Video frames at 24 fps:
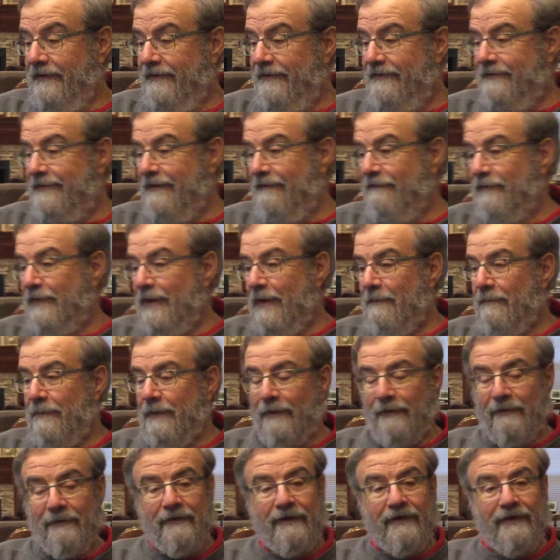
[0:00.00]
7-Up
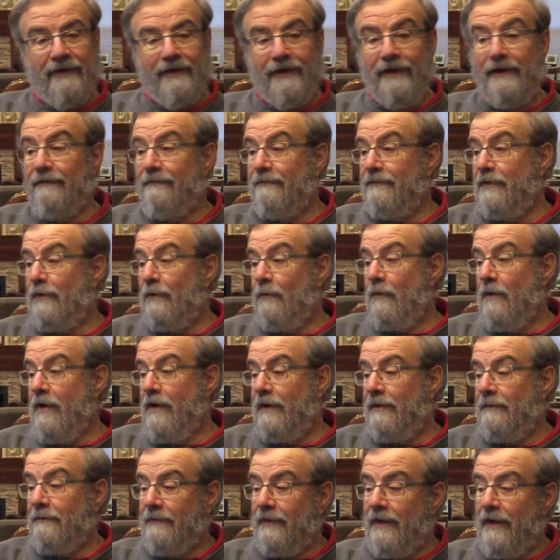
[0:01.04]
here. You're
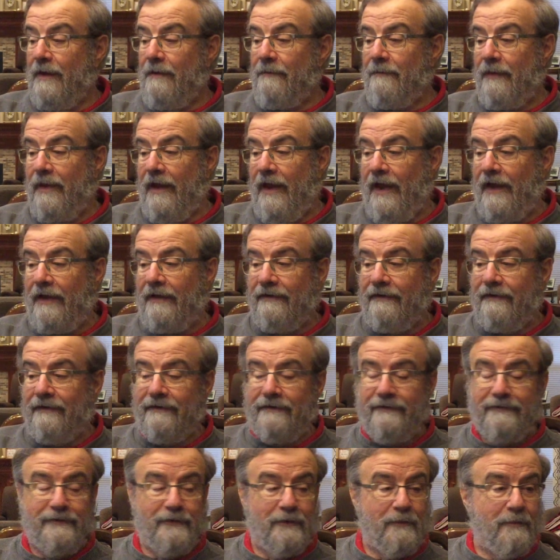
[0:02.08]
welcome to come, cat.
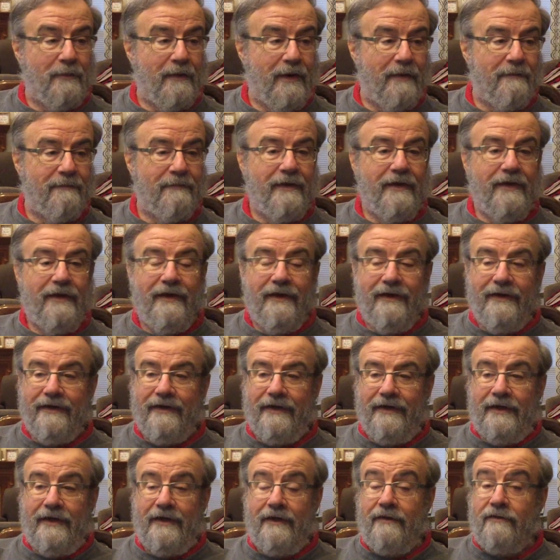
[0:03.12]
That's no problem.
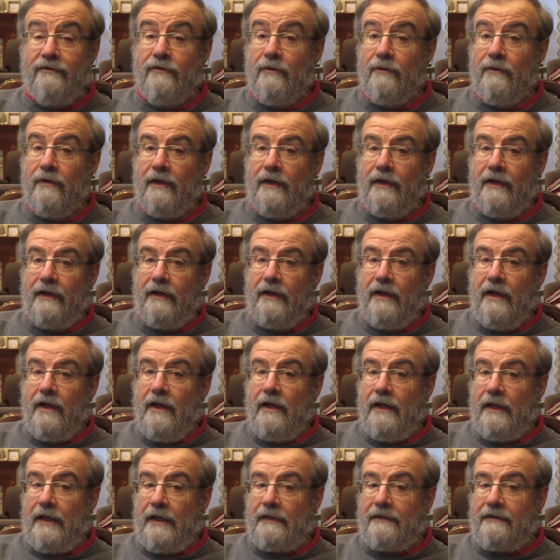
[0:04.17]
So
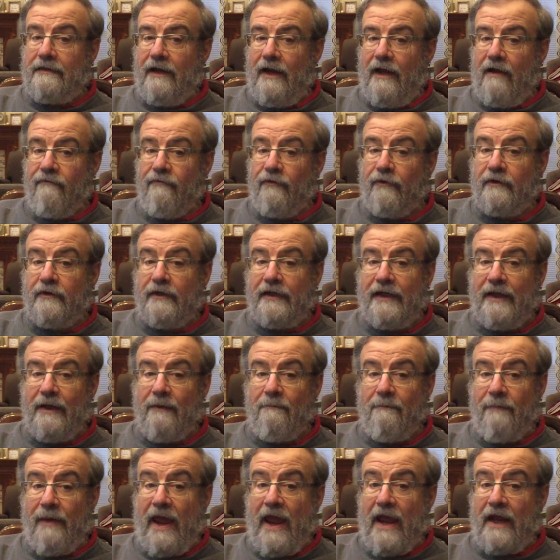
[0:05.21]
it's an effort to
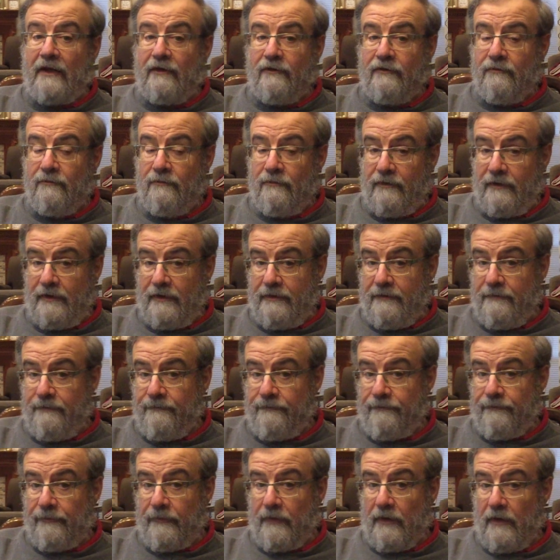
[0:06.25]
get back to the
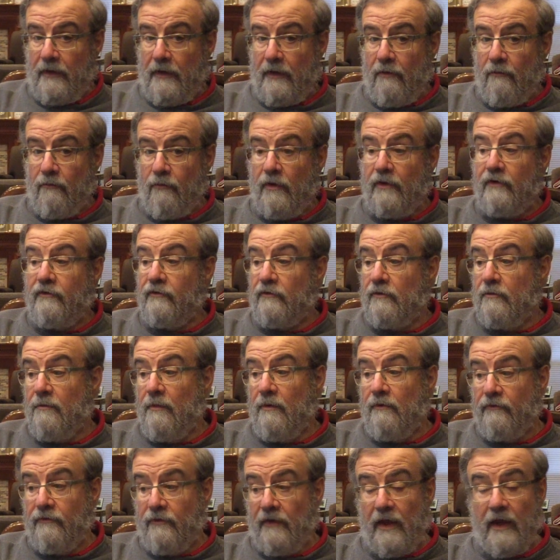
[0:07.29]
original
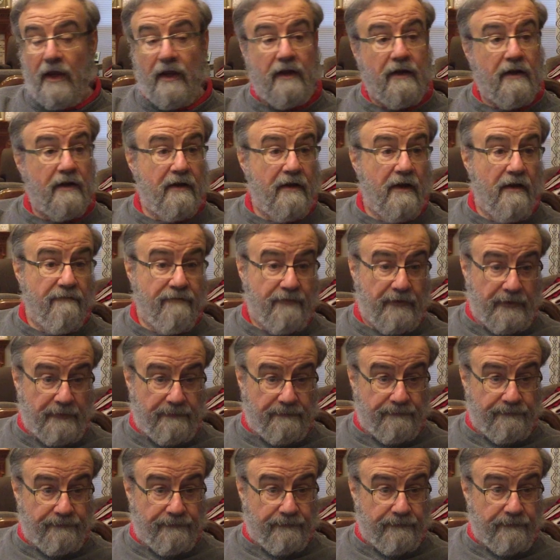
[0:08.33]
Mosaic covenant,
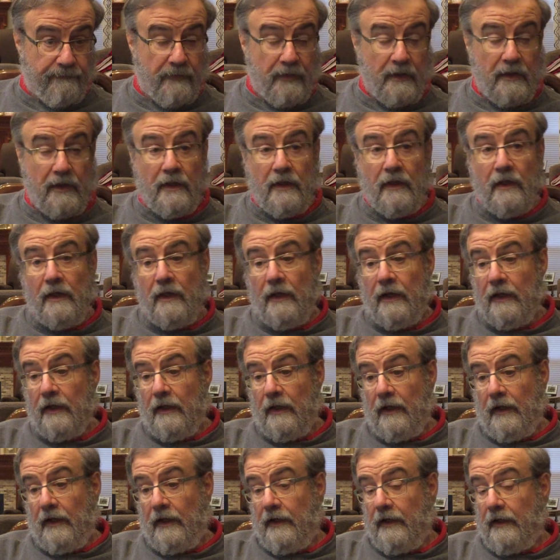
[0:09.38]

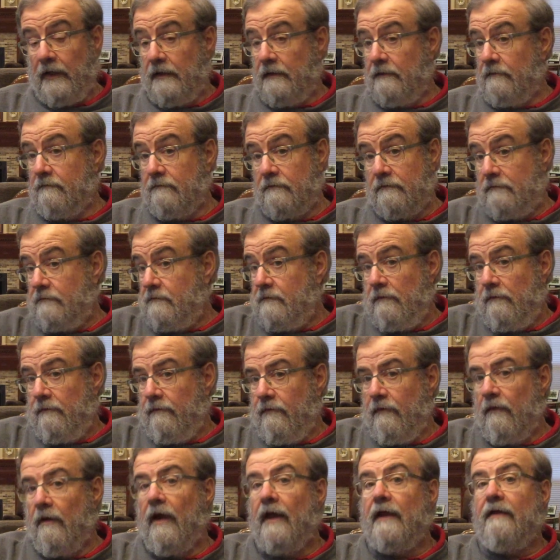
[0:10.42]
and so
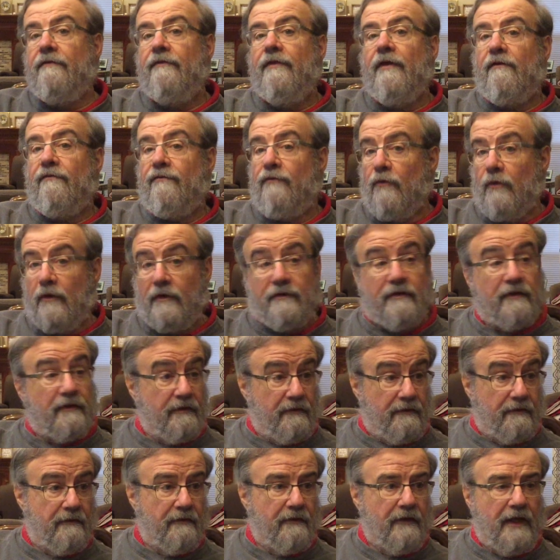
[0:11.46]
therefore it's a
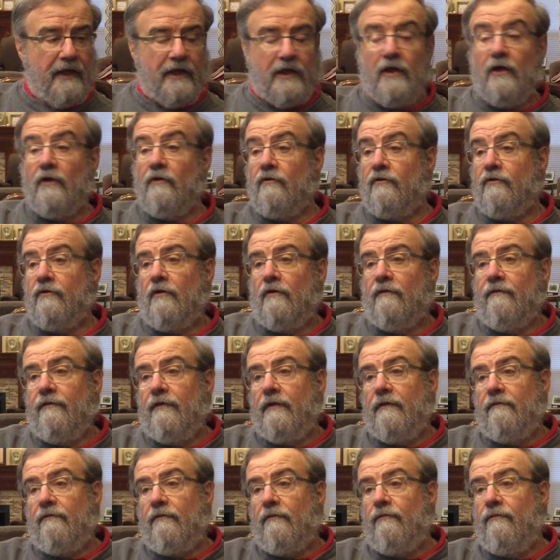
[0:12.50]

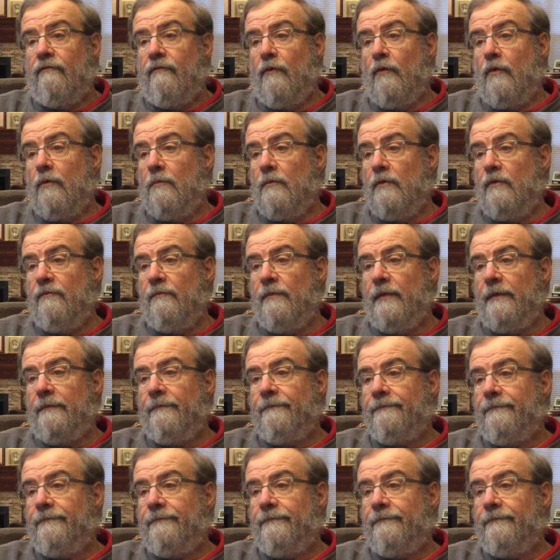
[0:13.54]
conservative reform movement.